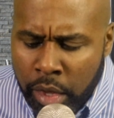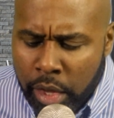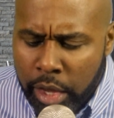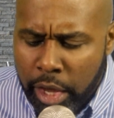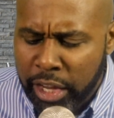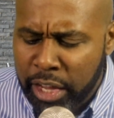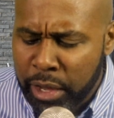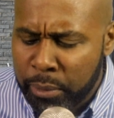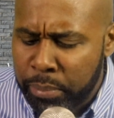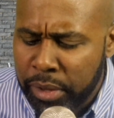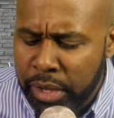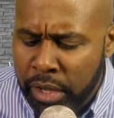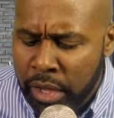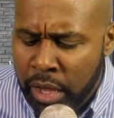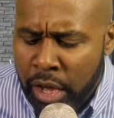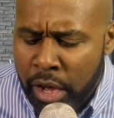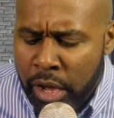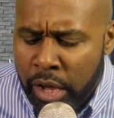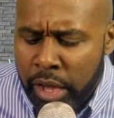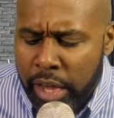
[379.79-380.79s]
it could
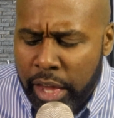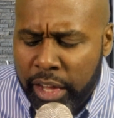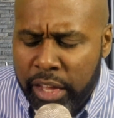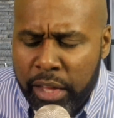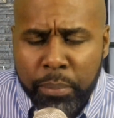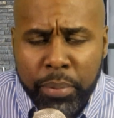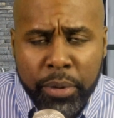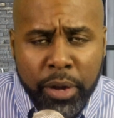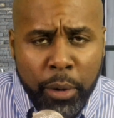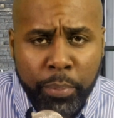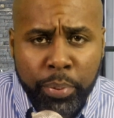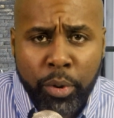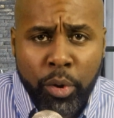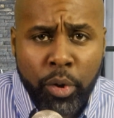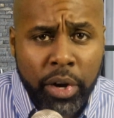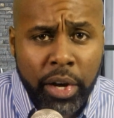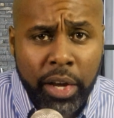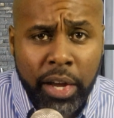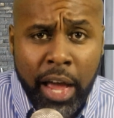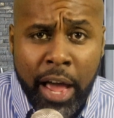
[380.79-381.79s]
be a
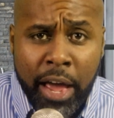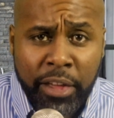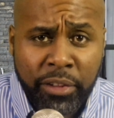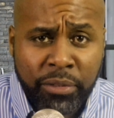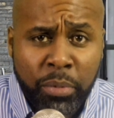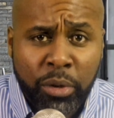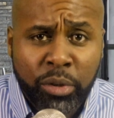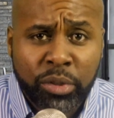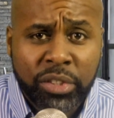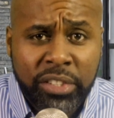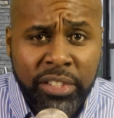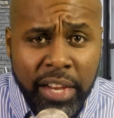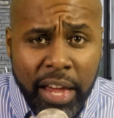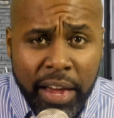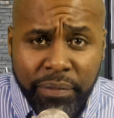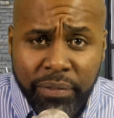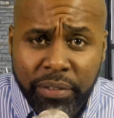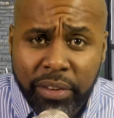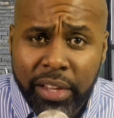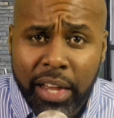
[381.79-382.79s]
pro and a con. It's most
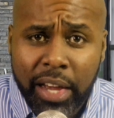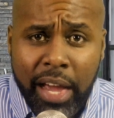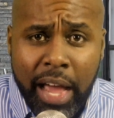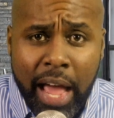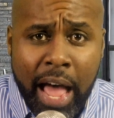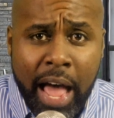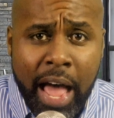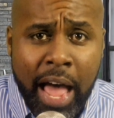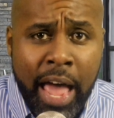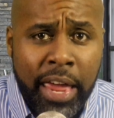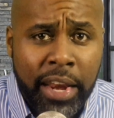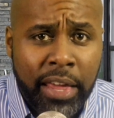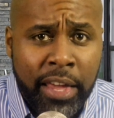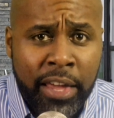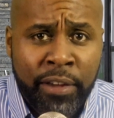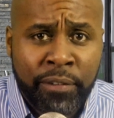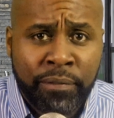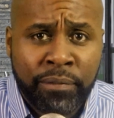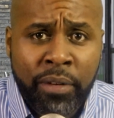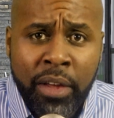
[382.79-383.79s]
definitely a con
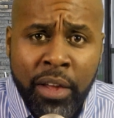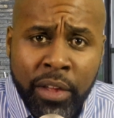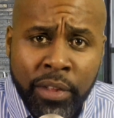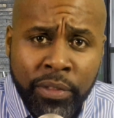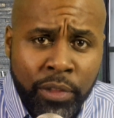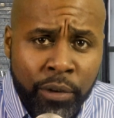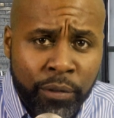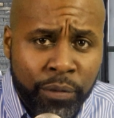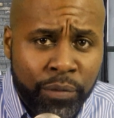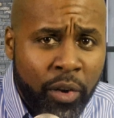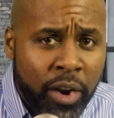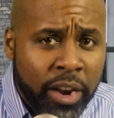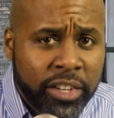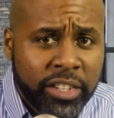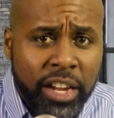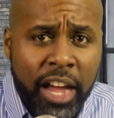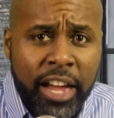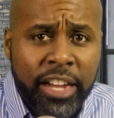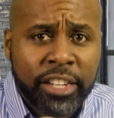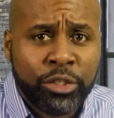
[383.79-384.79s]
if the
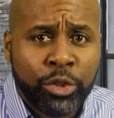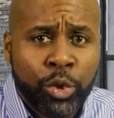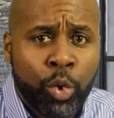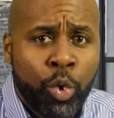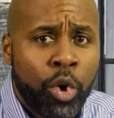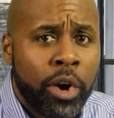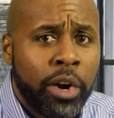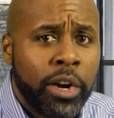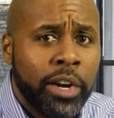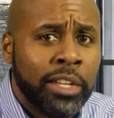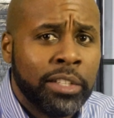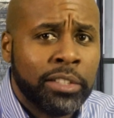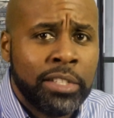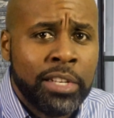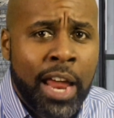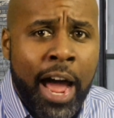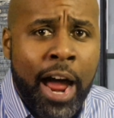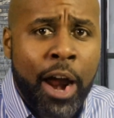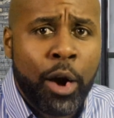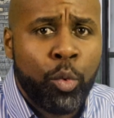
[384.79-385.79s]
franchisor is
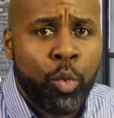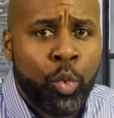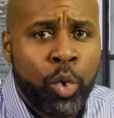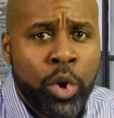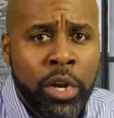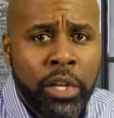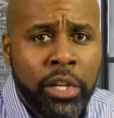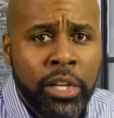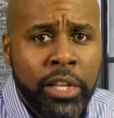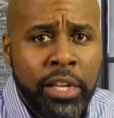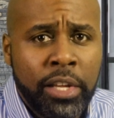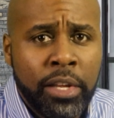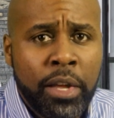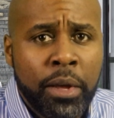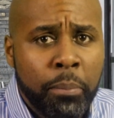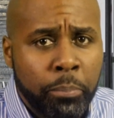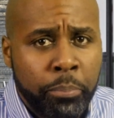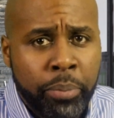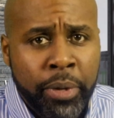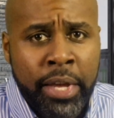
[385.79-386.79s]
not really
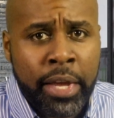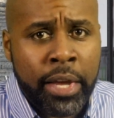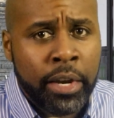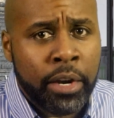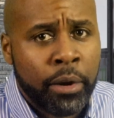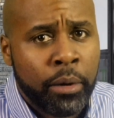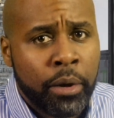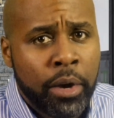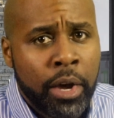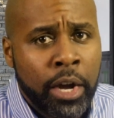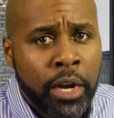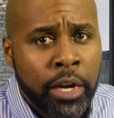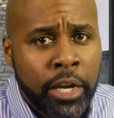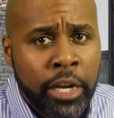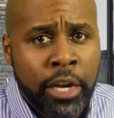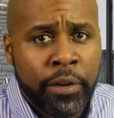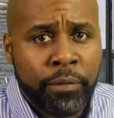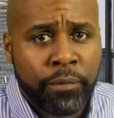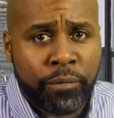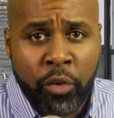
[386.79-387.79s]
being a
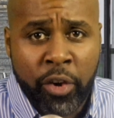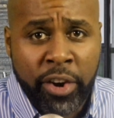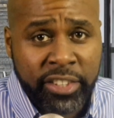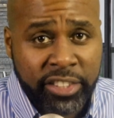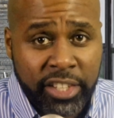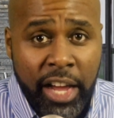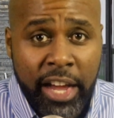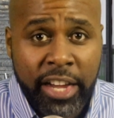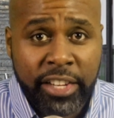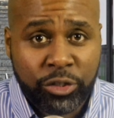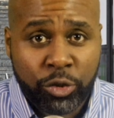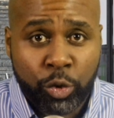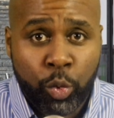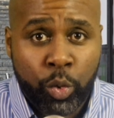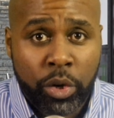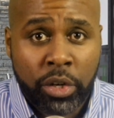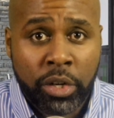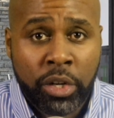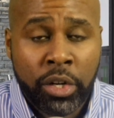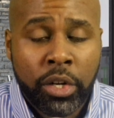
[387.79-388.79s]
good franchisor.
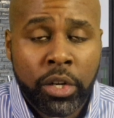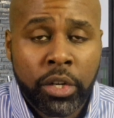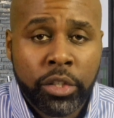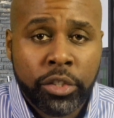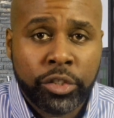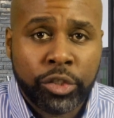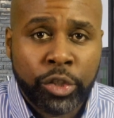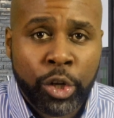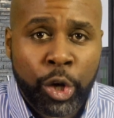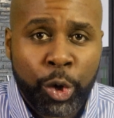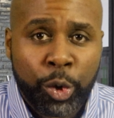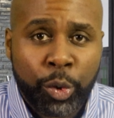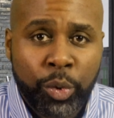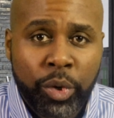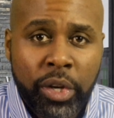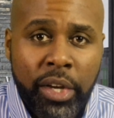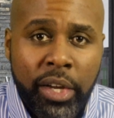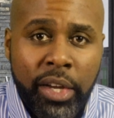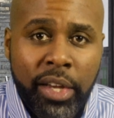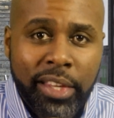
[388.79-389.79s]
So
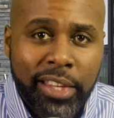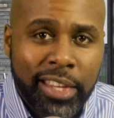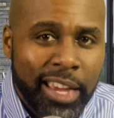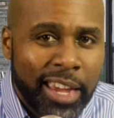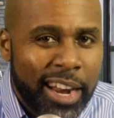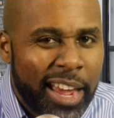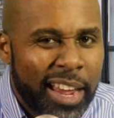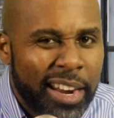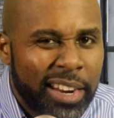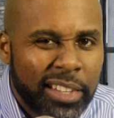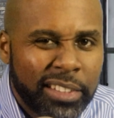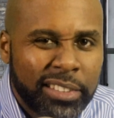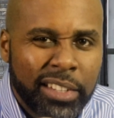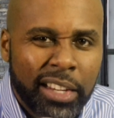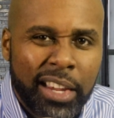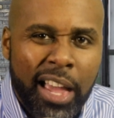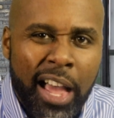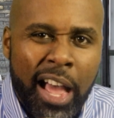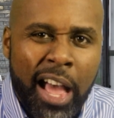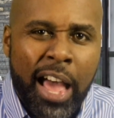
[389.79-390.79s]
yeah, that is
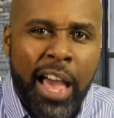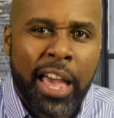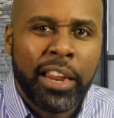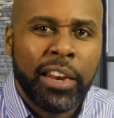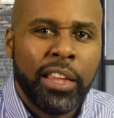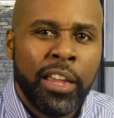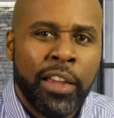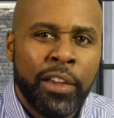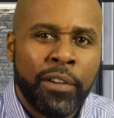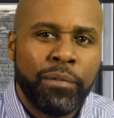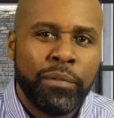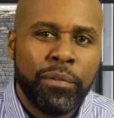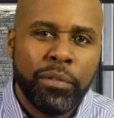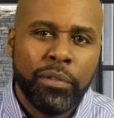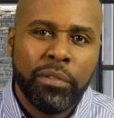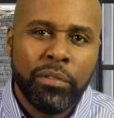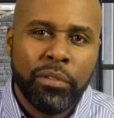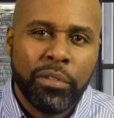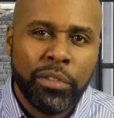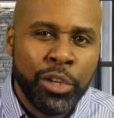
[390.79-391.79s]
a con if
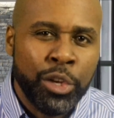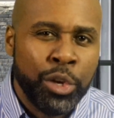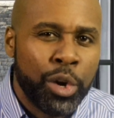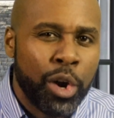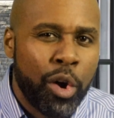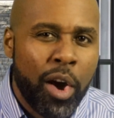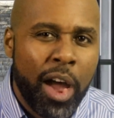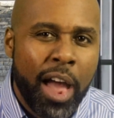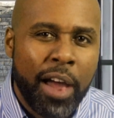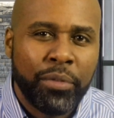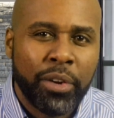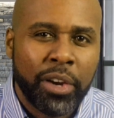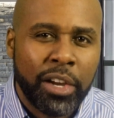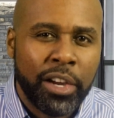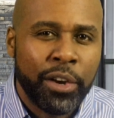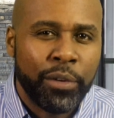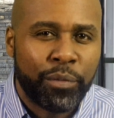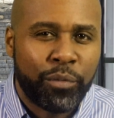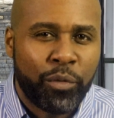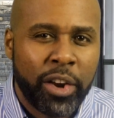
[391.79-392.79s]
you don't have a
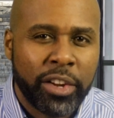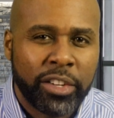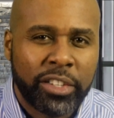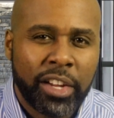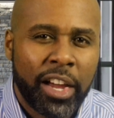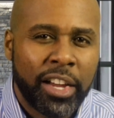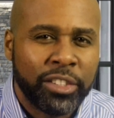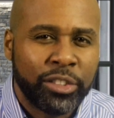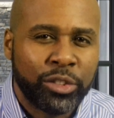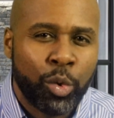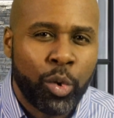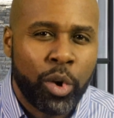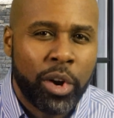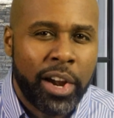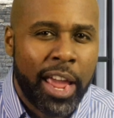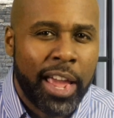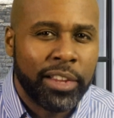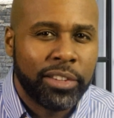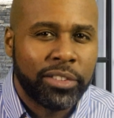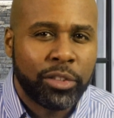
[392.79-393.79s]
good franchisor
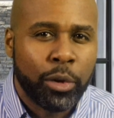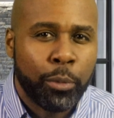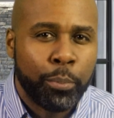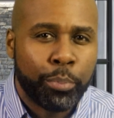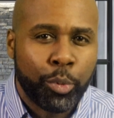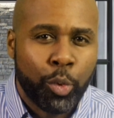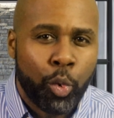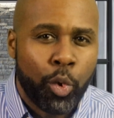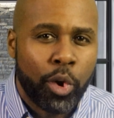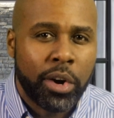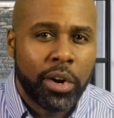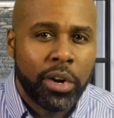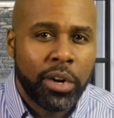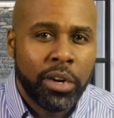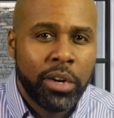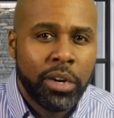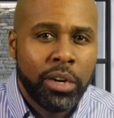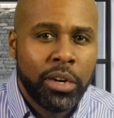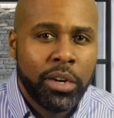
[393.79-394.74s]
and that support